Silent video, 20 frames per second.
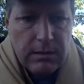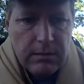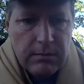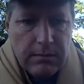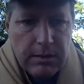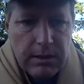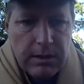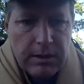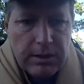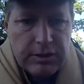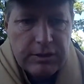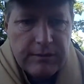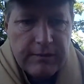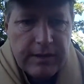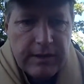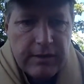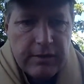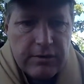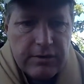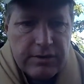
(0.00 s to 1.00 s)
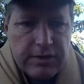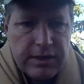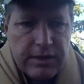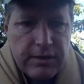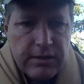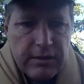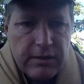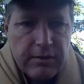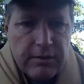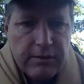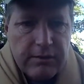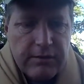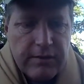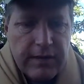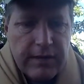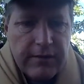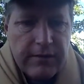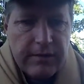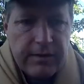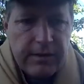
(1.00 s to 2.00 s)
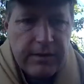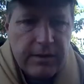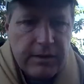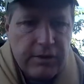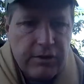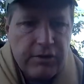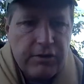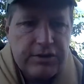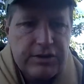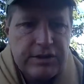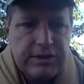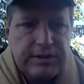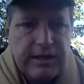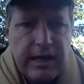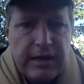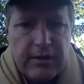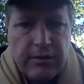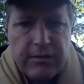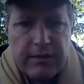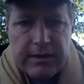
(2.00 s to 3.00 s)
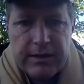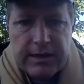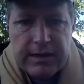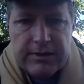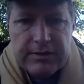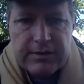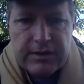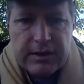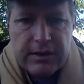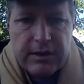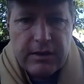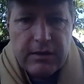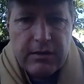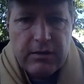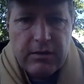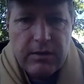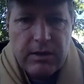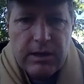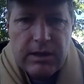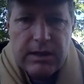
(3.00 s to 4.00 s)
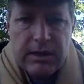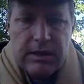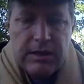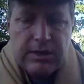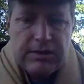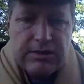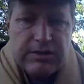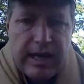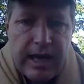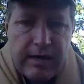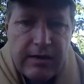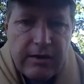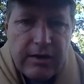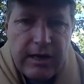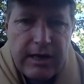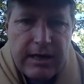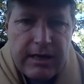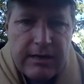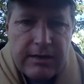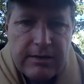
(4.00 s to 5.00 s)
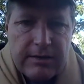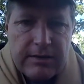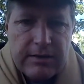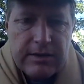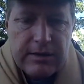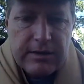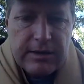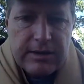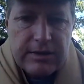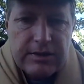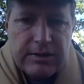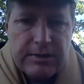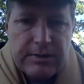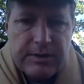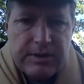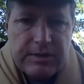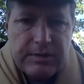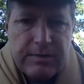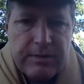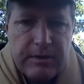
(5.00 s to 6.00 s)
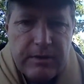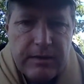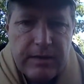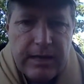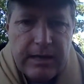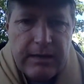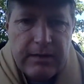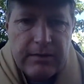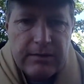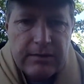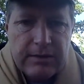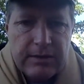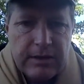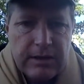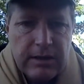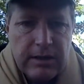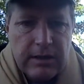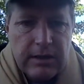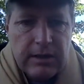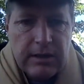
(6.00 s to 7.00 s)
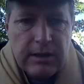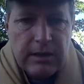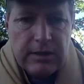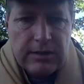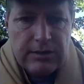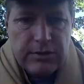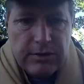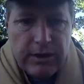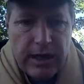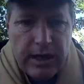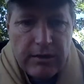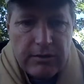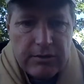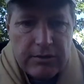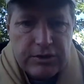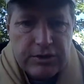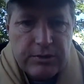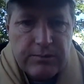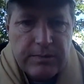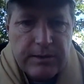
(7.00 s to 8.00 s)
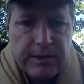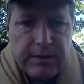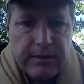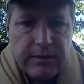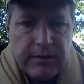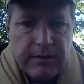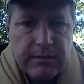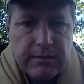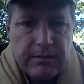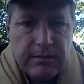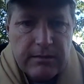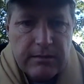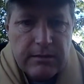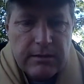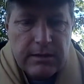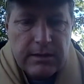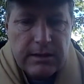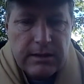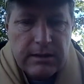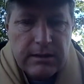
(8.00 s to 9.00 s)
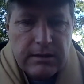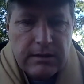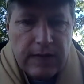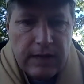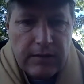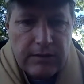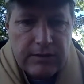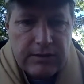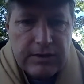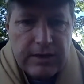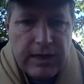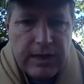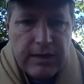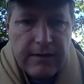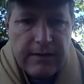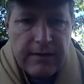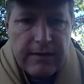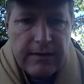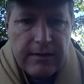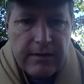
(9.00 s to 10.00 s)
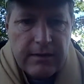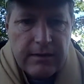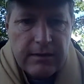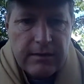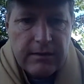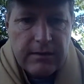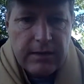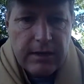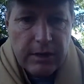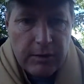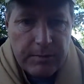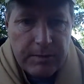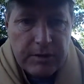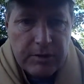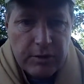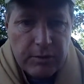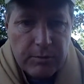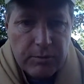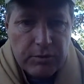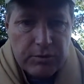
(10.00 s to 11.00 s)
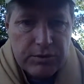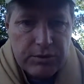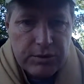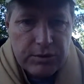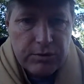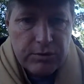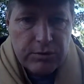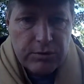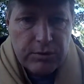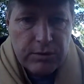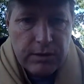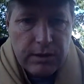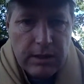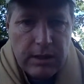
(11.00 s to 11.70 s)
Bunch of errors here. You've got the courtesy title that needs to go. Saturday needs to be spelled out. $2 should be the dollar sign, and then the Arabic numeral 2.